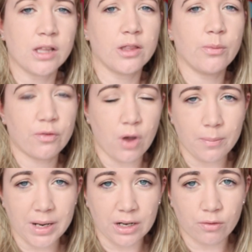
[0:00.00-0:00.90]
Then we've
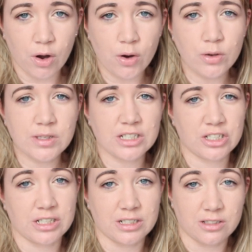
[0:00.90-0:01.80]
got Mila Rose,
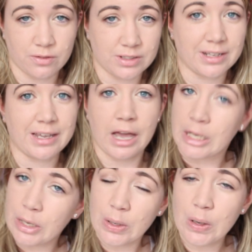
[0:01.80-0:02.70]
she is obviously a
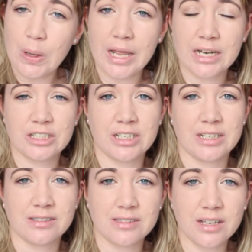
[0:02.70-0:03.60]
girl and she
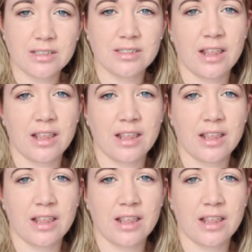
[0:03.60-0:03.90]
is 6.